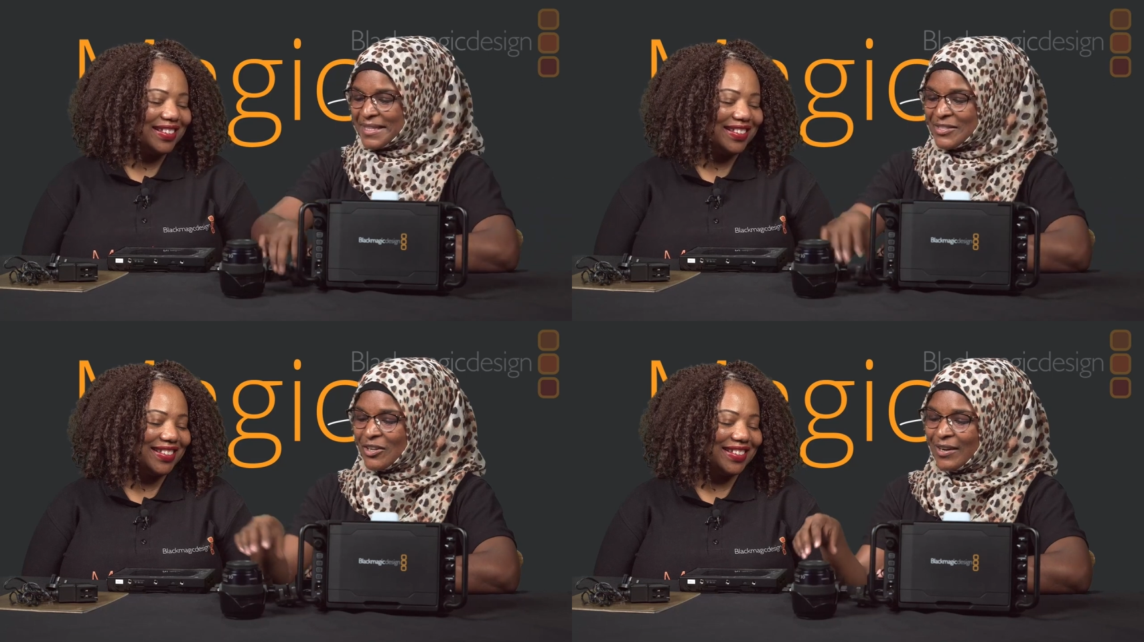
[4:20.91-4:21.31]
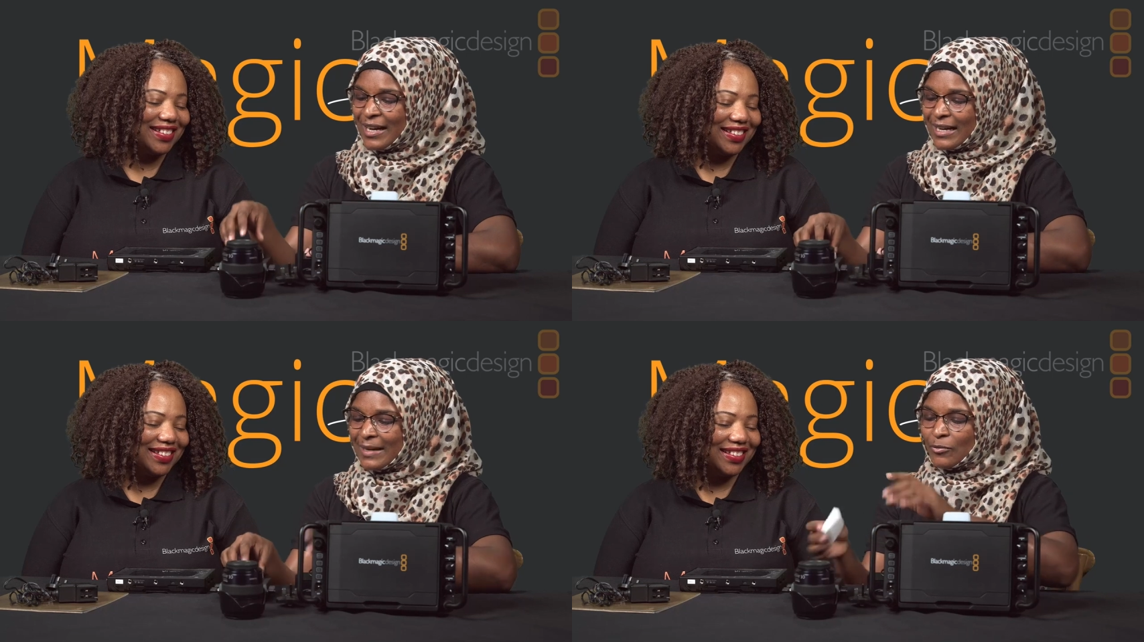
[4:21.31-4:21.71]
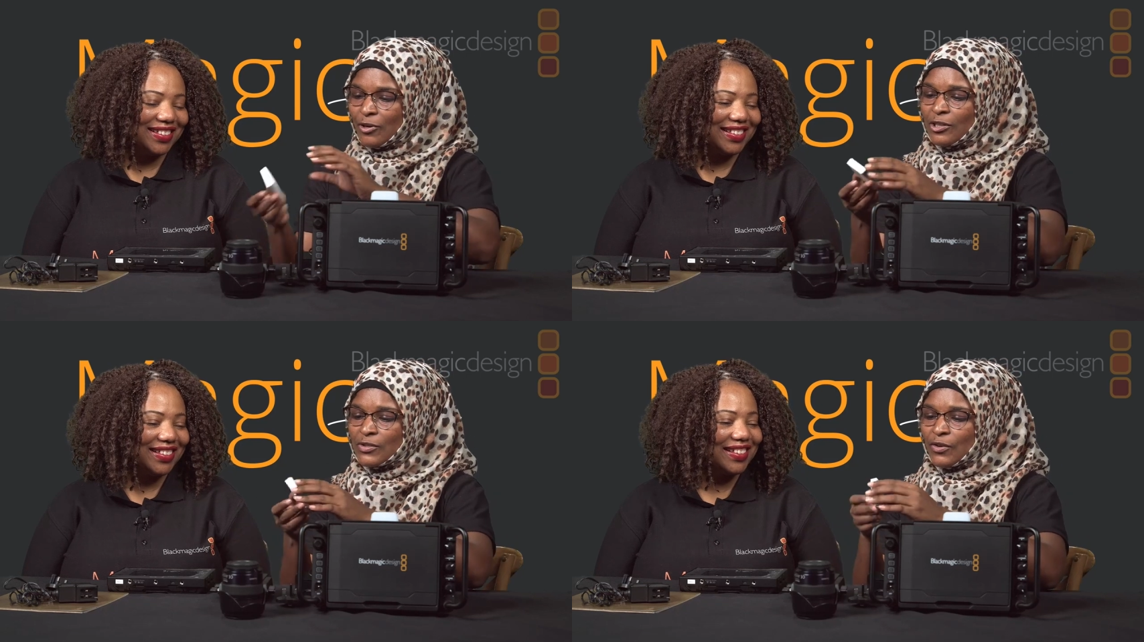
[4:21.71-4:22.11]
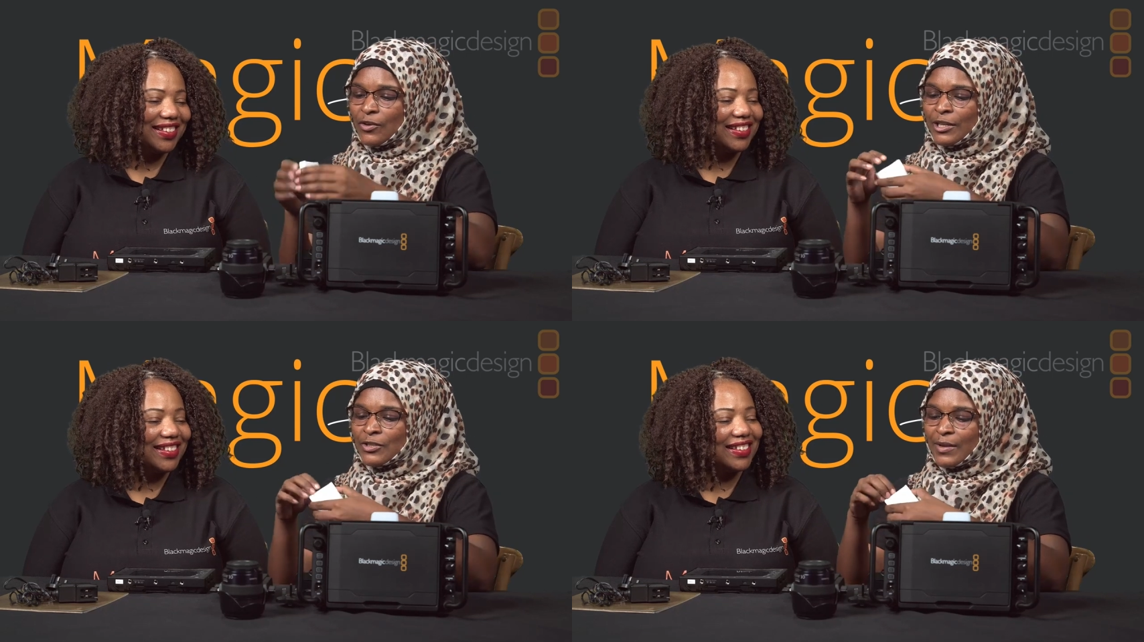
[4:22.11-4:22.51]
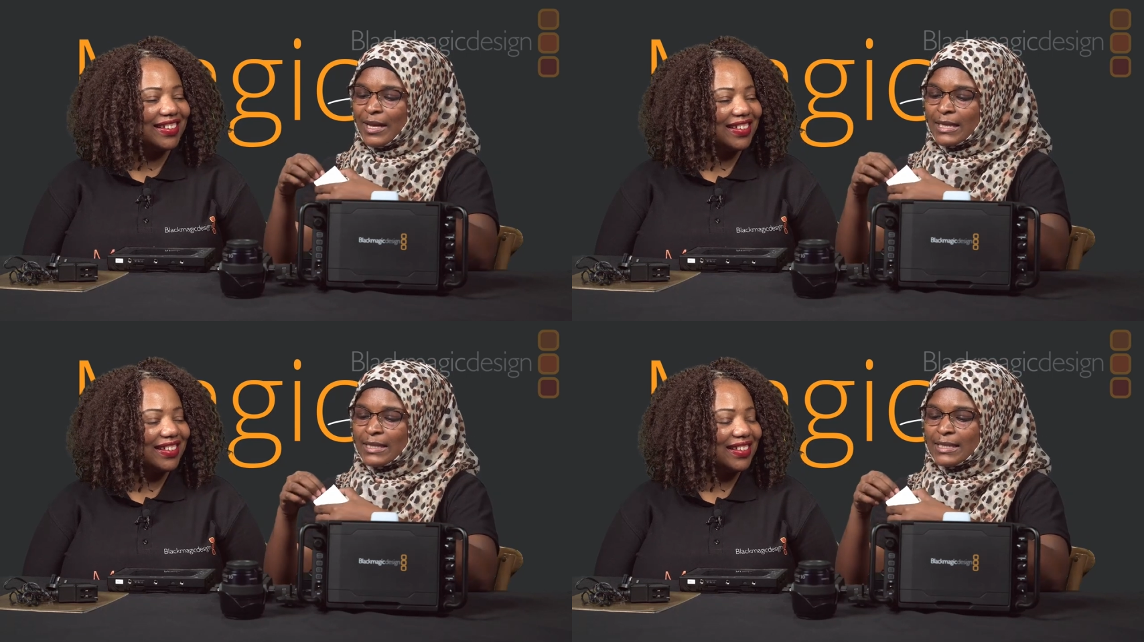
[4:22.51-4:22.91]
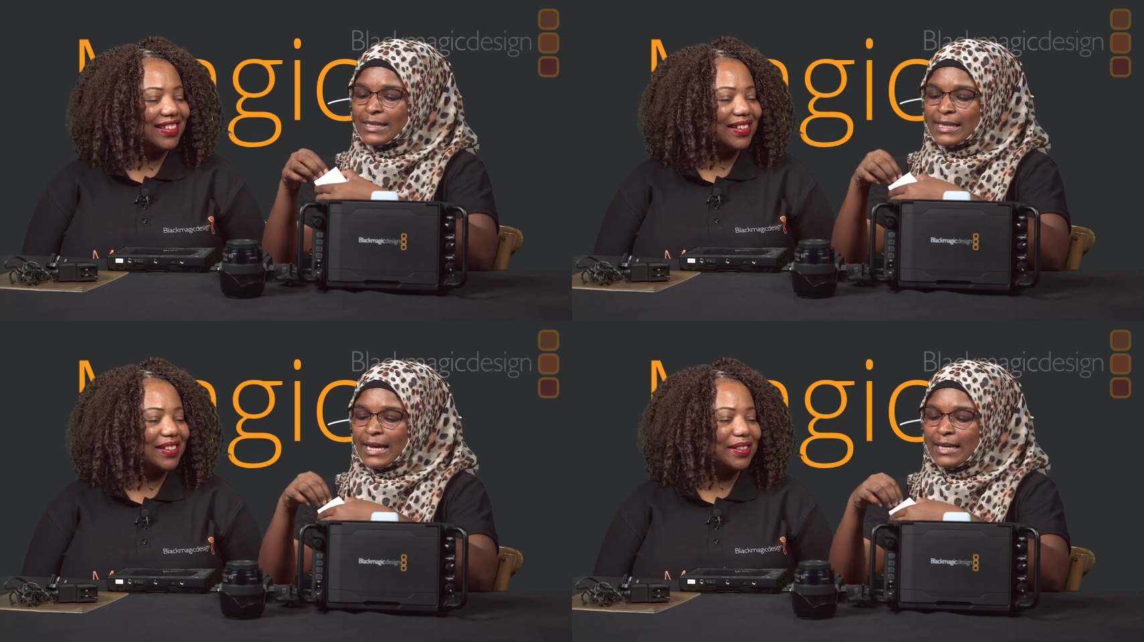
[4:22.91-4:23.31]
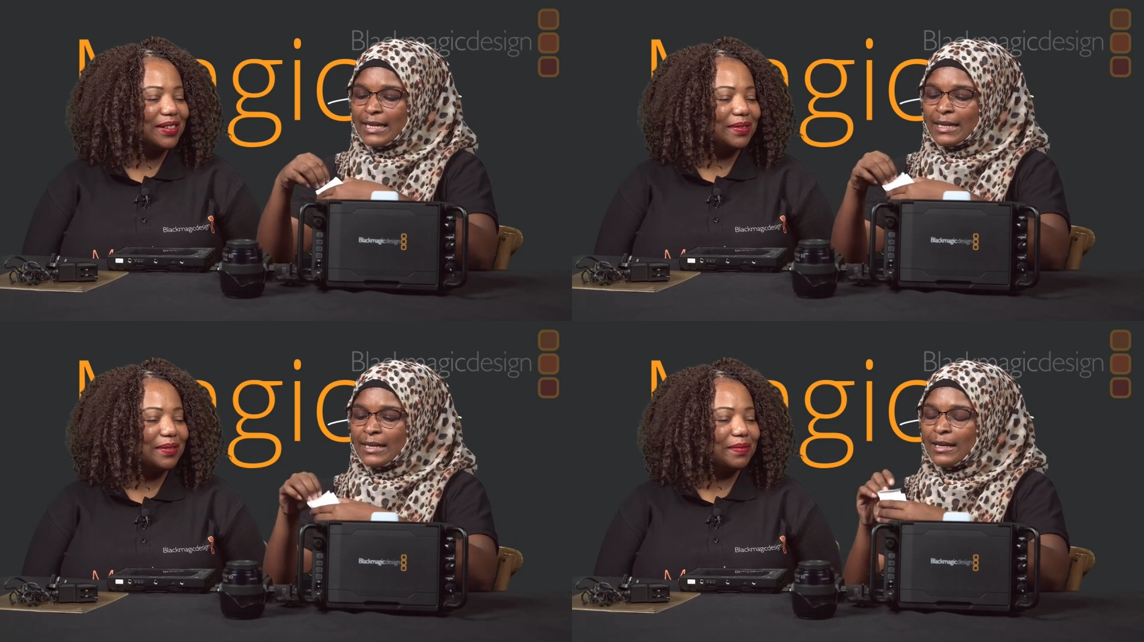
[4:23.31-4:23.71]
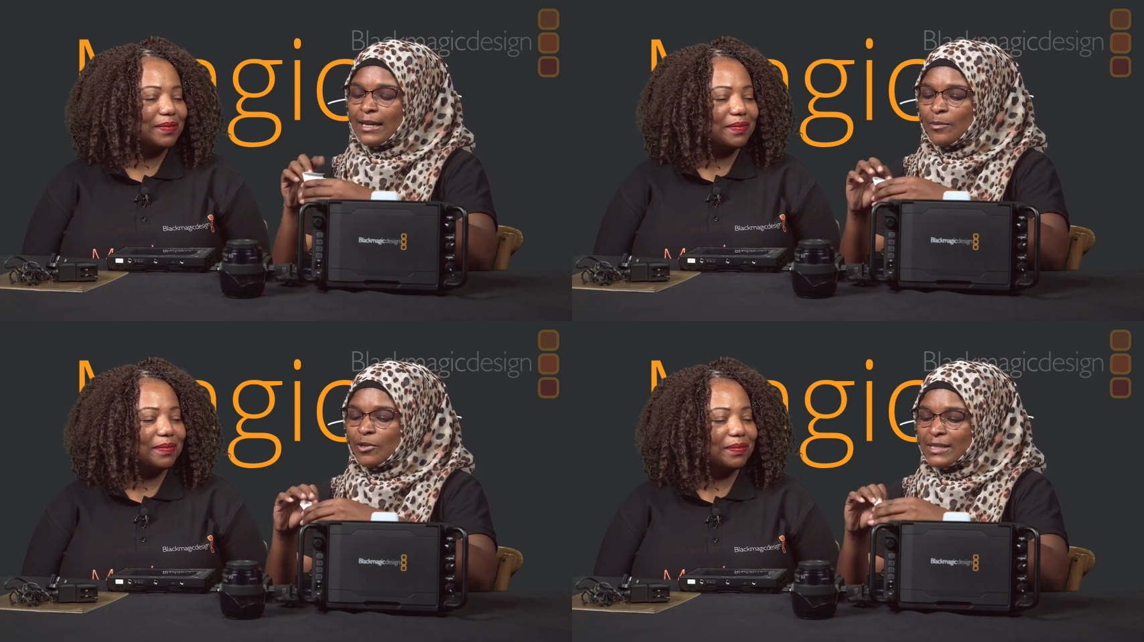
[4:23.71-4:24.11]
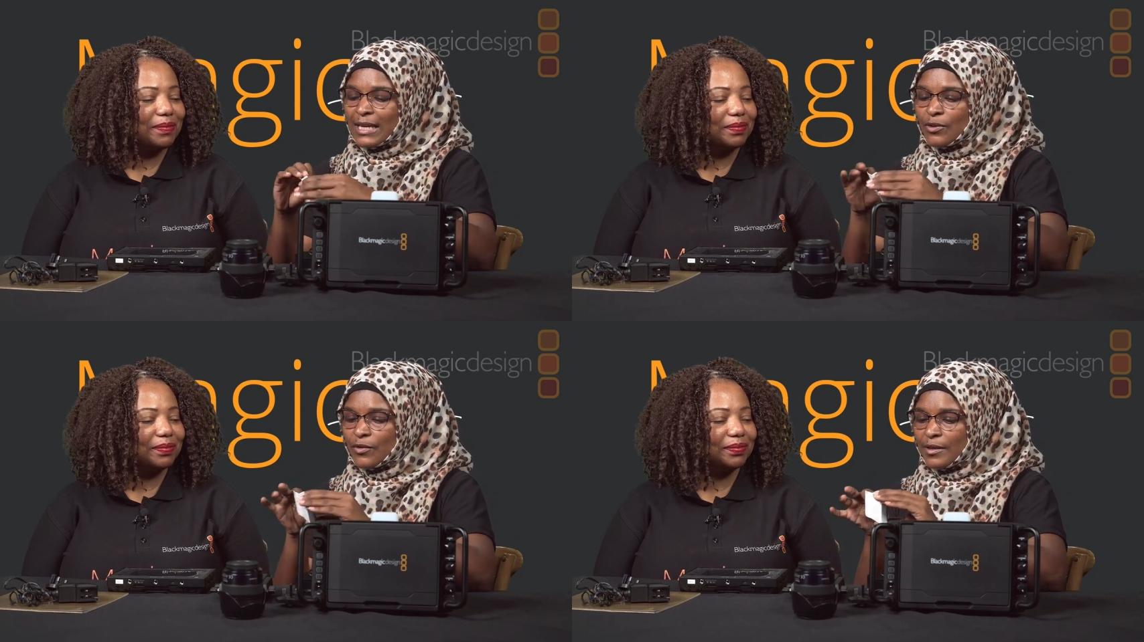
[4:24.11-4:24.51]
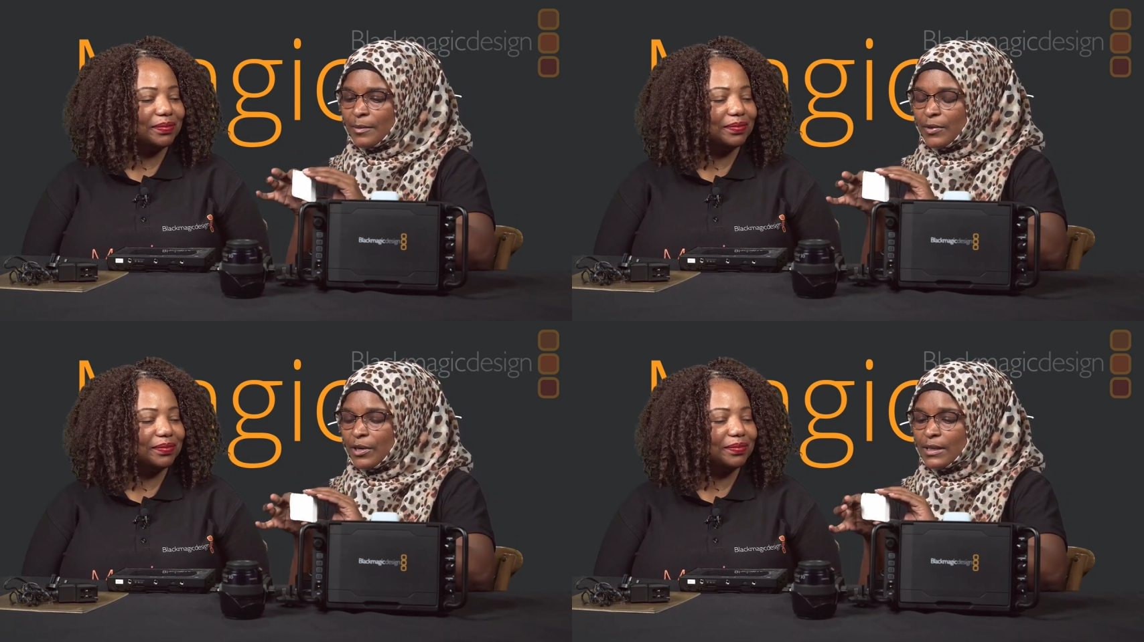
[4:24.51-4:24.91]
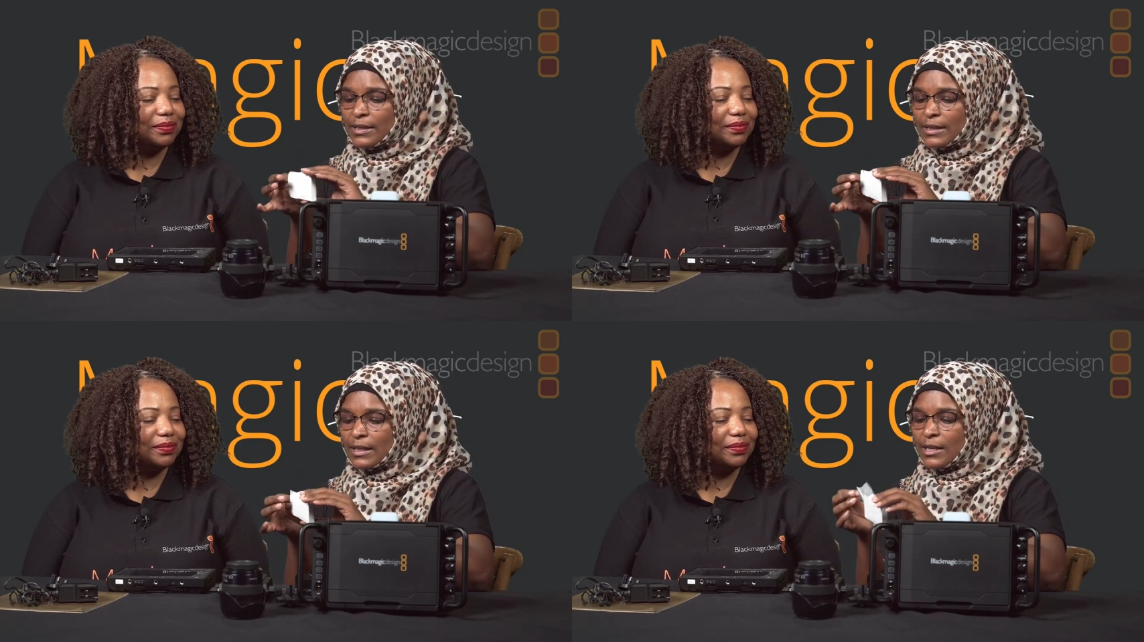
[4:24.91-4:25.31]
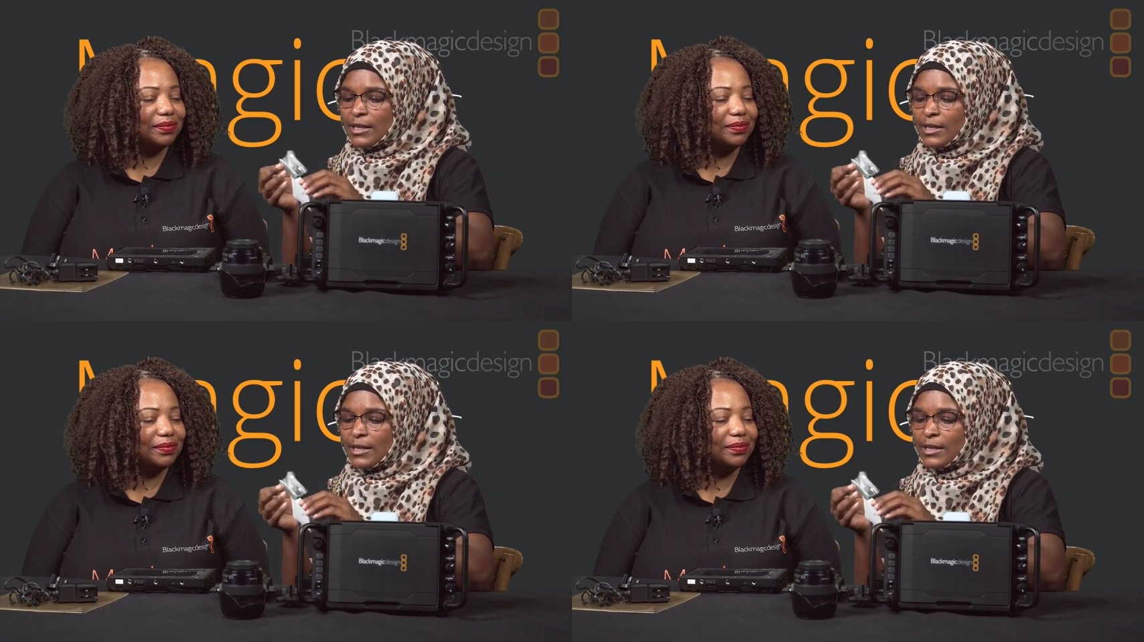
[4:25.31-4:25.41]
Speaker 1: So I'm um, also going to get these tally labels out of the box